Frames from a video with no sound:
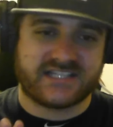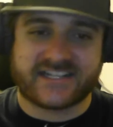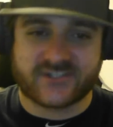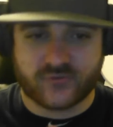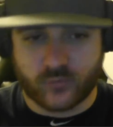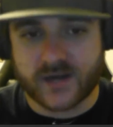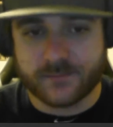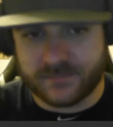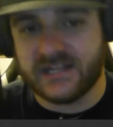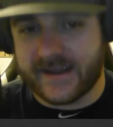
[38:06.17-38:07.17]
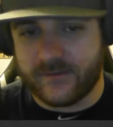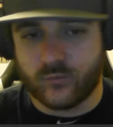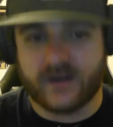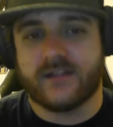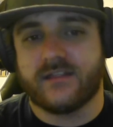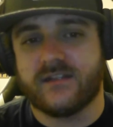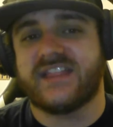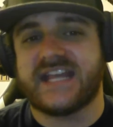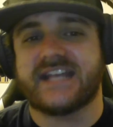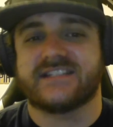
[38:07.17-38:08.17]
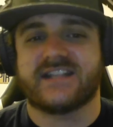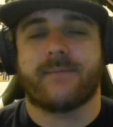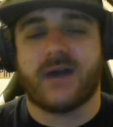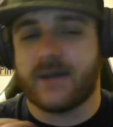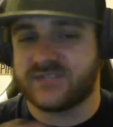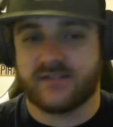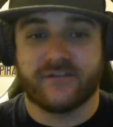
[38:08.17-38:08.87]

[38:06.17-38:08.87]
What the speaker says: that's one play, one of the things that pops up.